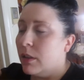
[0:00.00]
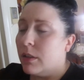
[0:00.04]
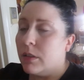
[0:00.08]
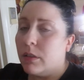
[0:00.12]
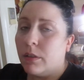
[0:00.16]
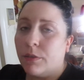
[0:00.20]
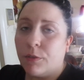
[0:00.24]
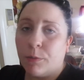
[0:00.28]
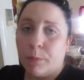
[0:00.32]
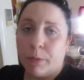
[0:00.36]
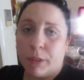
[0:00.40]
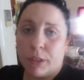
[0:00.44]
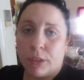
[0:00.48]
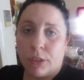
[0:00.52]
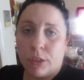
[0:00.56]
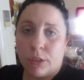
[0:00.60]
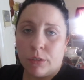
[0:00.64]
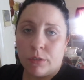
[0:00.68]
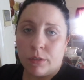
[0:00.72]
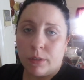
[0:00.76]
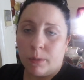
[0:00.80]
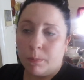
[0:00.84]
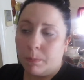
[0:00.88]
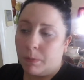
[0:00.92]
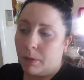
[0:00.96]
Still have to make
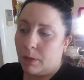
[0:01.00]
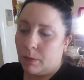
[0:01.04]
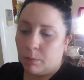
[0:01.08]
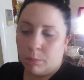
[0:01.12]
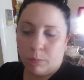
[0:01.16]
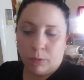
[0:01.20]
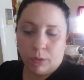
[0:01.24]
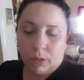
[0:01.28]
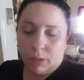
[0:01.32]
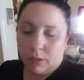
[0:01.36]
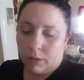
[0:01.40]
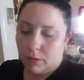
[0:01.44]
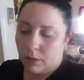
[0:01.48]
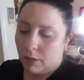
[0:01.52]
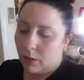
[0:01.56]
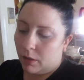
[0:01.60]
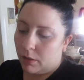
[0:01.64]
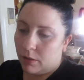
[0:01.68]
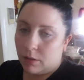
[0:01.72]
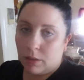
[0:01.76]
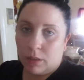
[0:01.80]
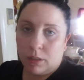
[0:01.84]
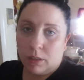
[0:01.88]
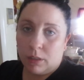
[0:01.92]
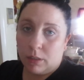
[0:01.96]
Gio something, but
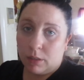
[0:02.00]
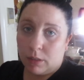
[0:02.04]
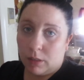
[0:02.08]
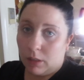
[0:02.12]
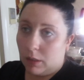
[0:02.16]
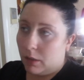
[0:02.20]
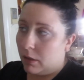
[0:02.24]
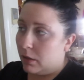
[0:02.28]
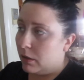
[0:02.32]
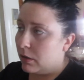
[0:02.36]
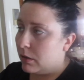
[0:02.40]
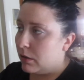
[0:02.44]
that's easy.